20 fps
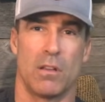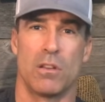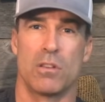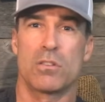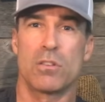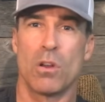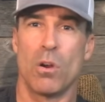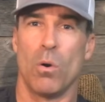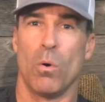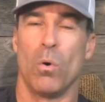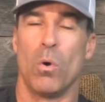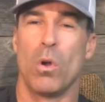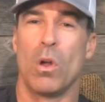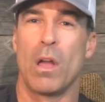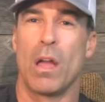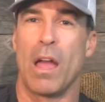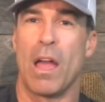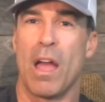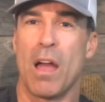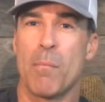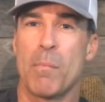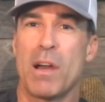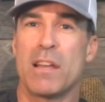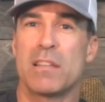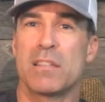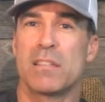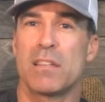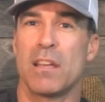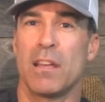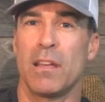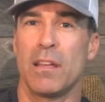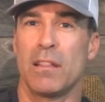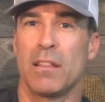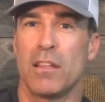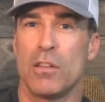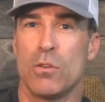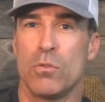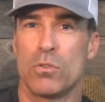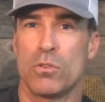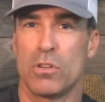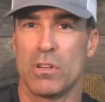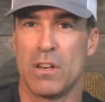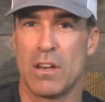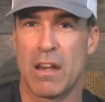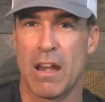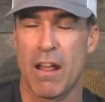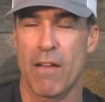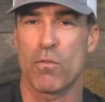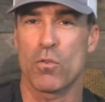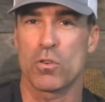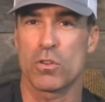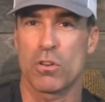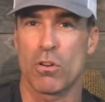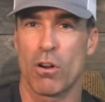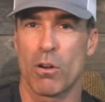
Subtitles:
So, am I saying that you should never start a